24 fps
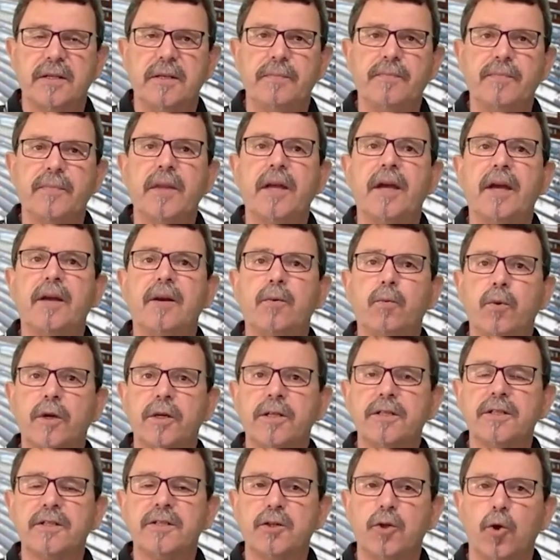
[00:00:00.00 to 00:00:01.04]
and what
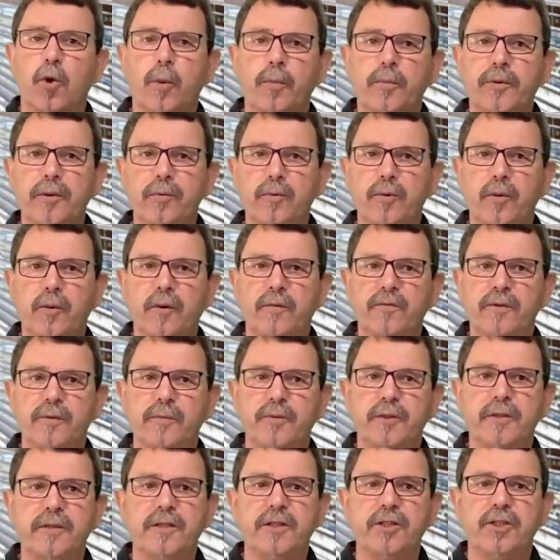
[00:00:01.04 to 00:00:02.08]
is the optimum of the
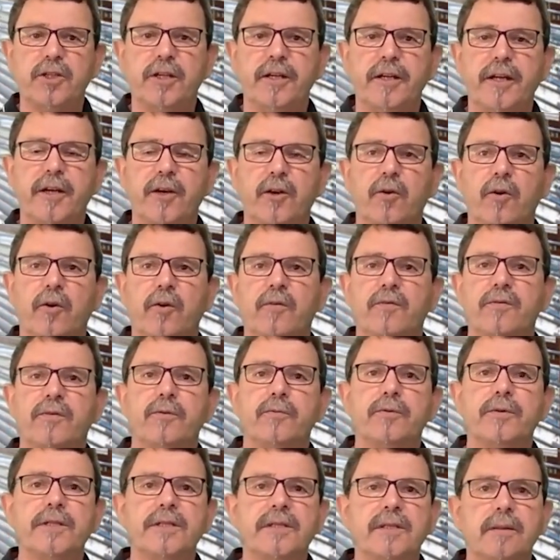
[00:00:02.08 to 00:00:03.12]
positioning of the
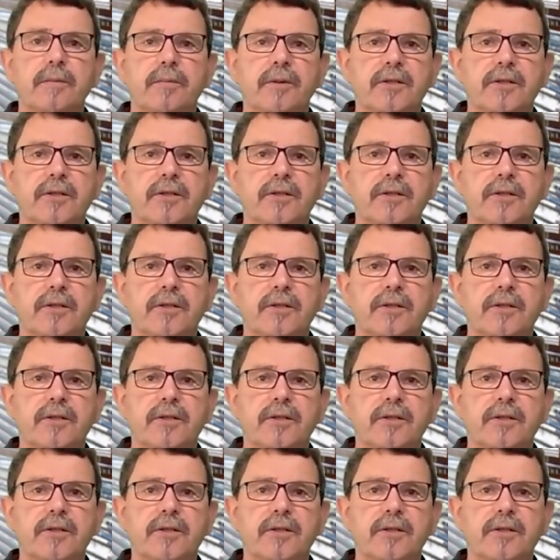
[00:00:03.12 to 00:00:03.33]
reasonable